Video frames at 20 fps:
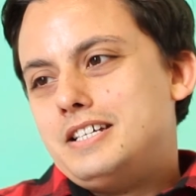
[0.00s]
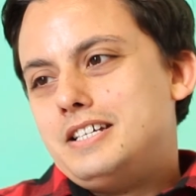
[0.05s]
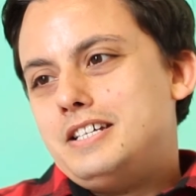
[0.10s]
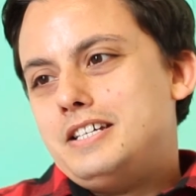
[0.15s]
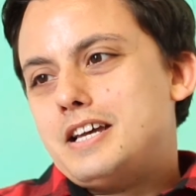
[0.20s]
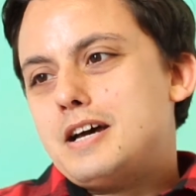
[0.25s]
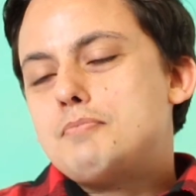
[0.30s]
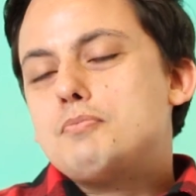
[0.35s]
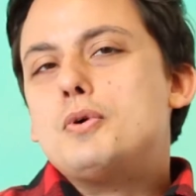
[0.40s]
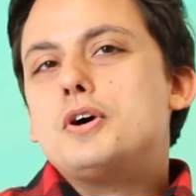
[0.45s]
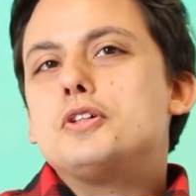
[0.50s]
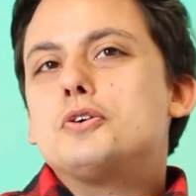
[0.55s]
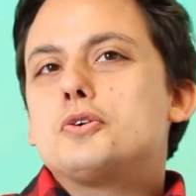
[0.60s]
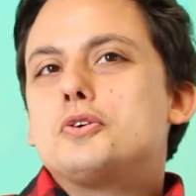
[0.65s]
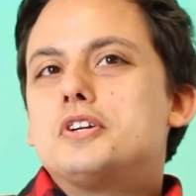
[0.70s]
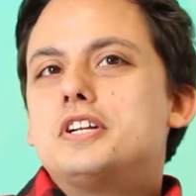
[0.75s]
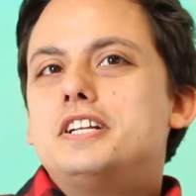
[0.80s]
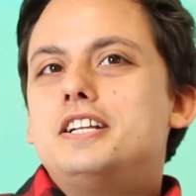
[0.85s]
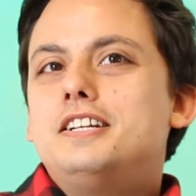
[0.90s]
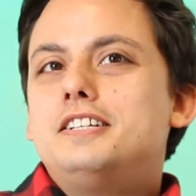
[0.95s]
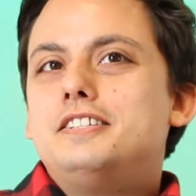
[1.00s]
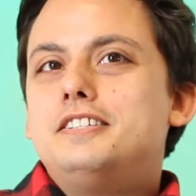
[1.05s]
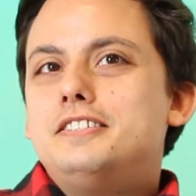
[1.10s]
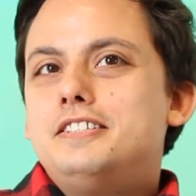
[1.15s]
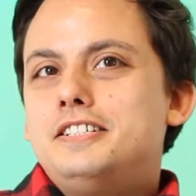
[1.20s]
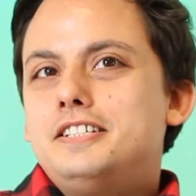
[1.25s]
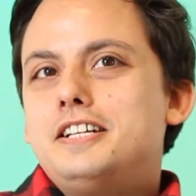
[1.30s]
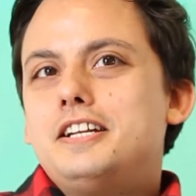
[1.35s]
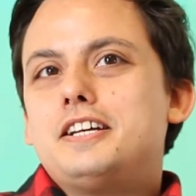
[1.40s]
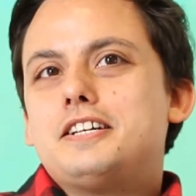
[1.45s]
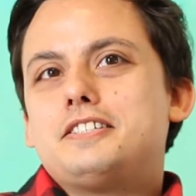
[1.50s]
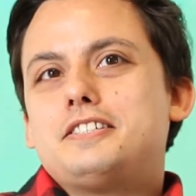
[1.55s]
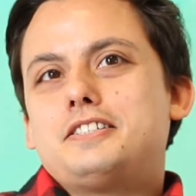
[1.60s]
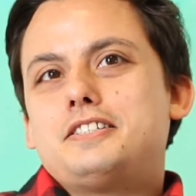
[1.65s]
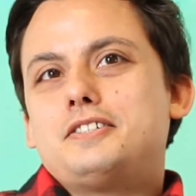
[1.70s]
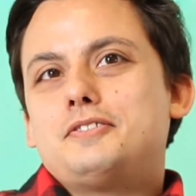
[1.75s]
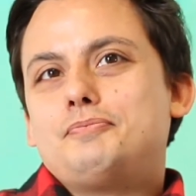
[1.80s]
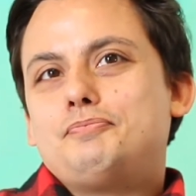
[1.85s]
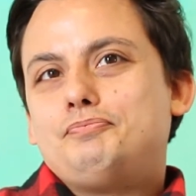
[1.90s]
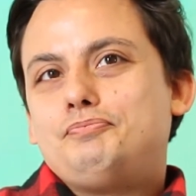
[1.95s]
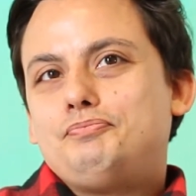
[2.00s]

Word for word: ya puedo con el inglés.